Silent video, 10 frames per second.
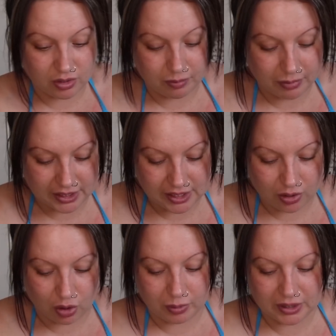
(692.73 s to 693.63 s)
so he picked it
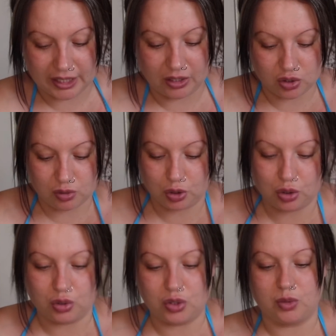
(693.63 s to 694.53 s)
up. And then he got some
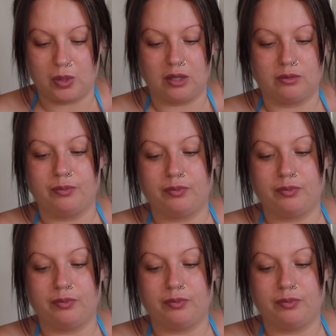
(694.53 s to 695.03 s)
shorts as well.